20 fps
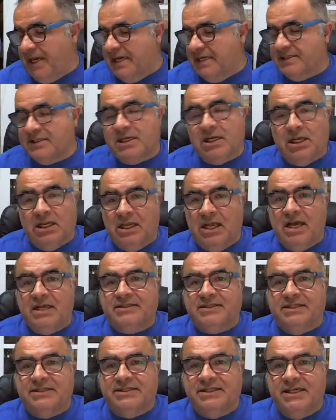as
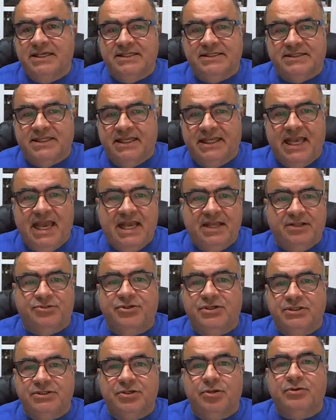Colossus is, the gantry
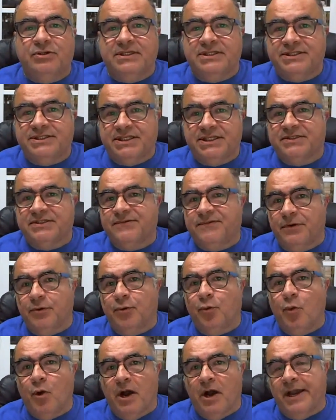is only 6 foot
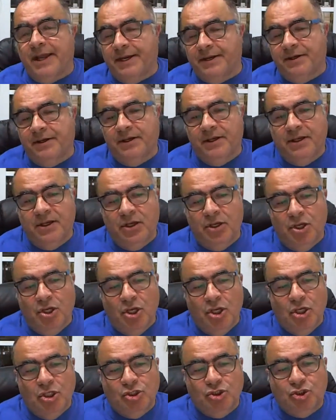wide.
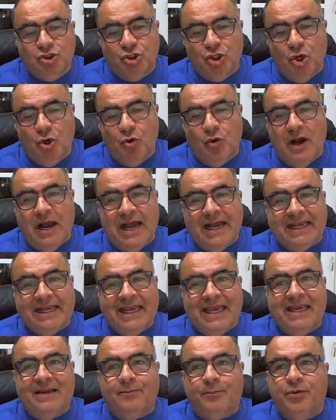So I
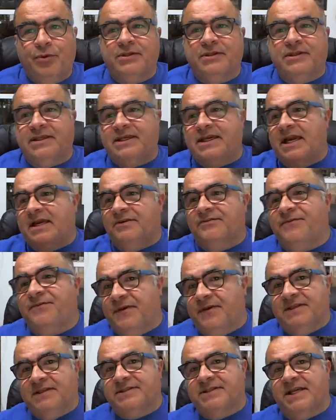can't put the 8
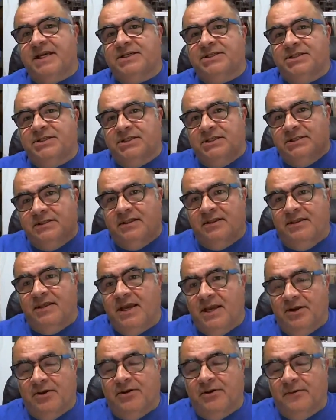feet section
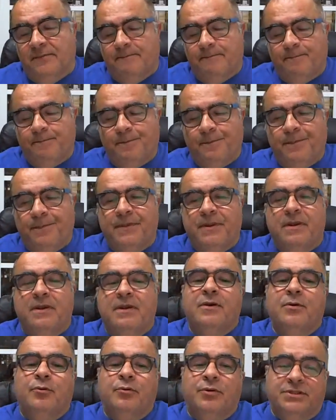there,
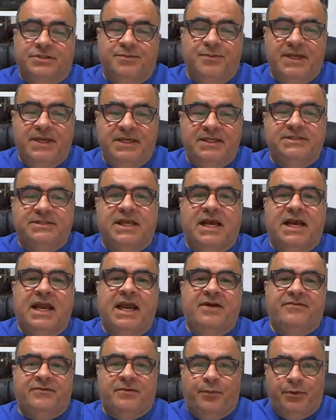which means I
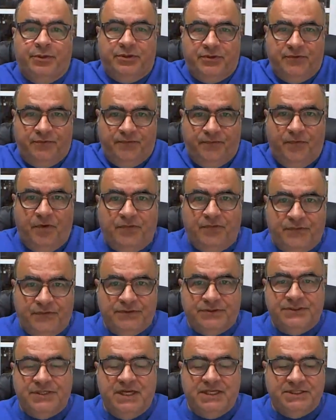have to put the 4 foot
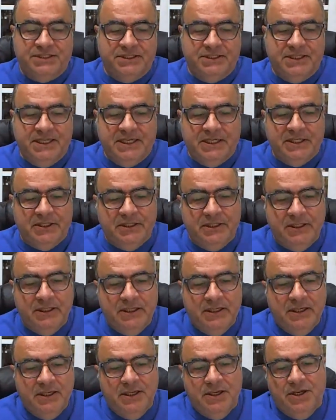section there.
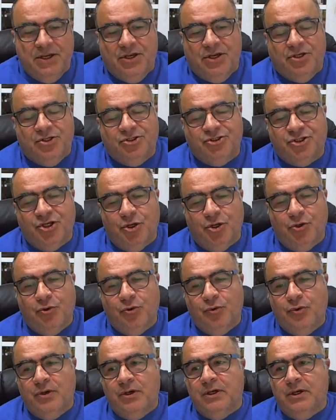So